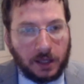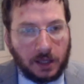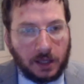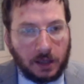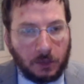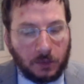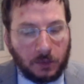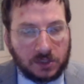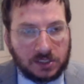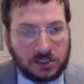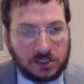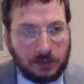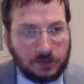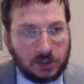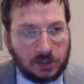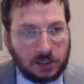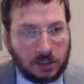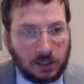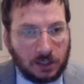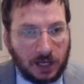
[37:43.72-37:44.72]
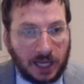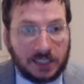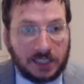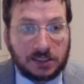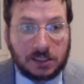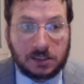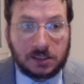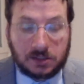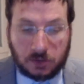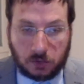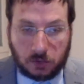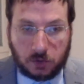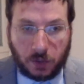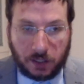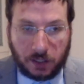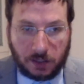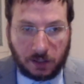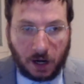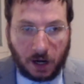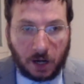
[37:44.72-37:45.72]
receives a license to
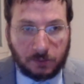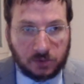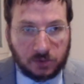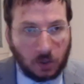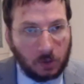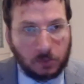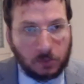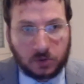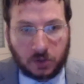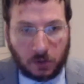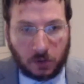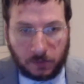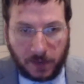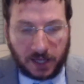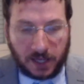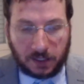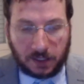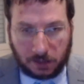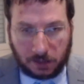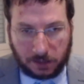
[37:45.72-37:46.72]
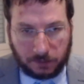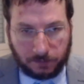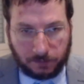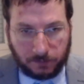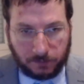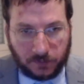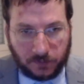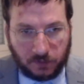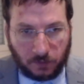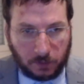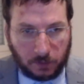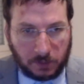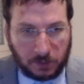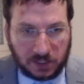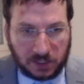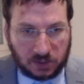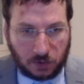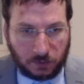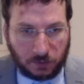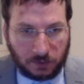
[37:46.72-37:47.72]
trade in arms almost automatically from the
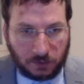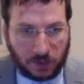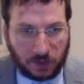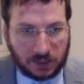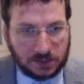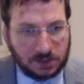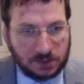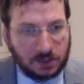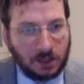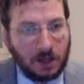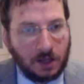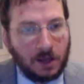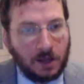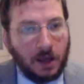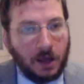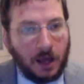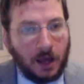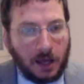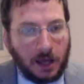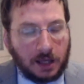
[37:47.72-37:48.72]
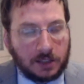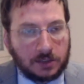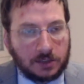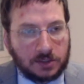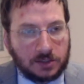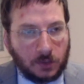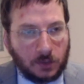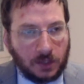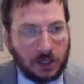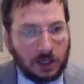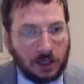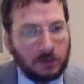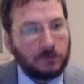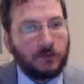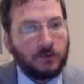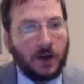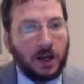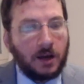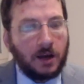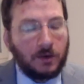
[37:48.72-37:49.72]
Ministry of Defense. So they can
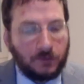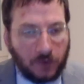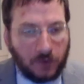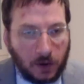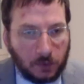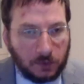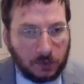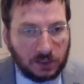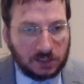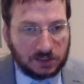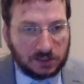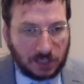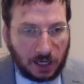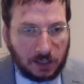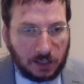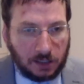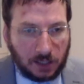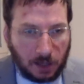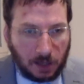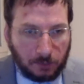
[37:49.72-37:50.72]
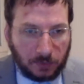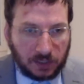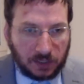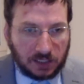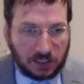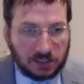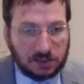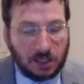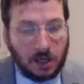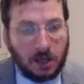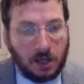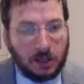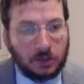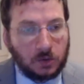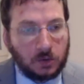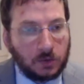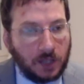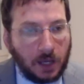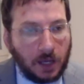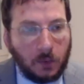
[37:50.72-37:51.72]
found these tiny companies.
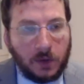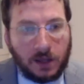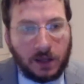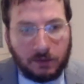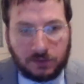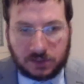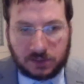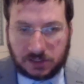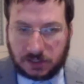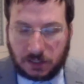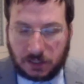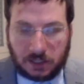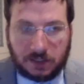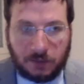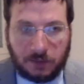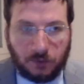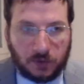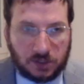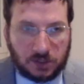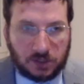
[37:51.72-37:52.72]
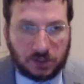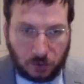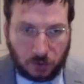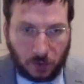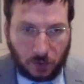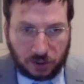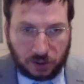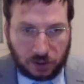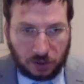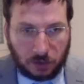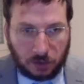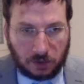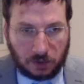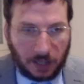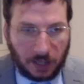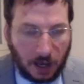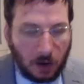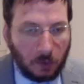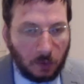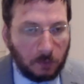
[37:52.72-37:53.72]
Today we have a different situation. Now